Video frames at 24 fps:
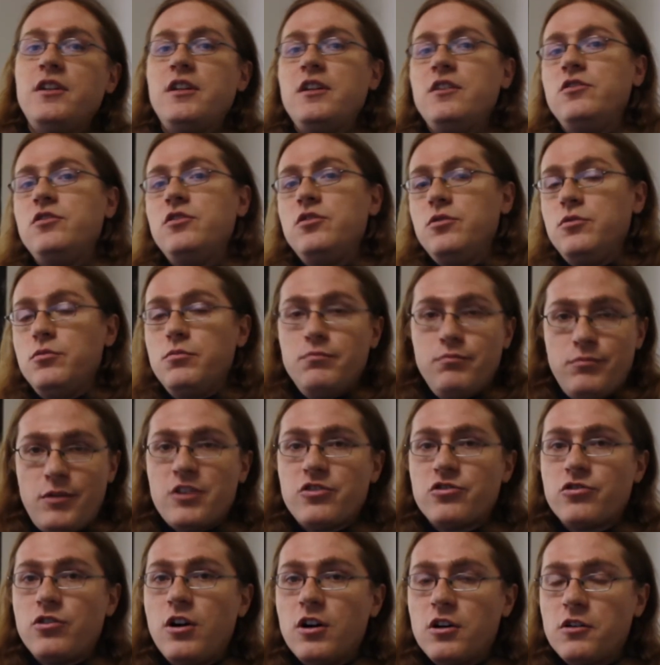into a
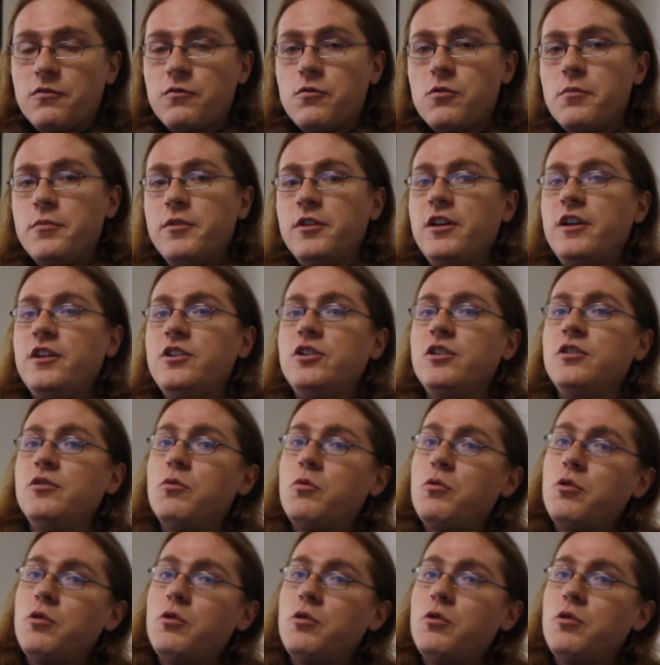stronger formulation,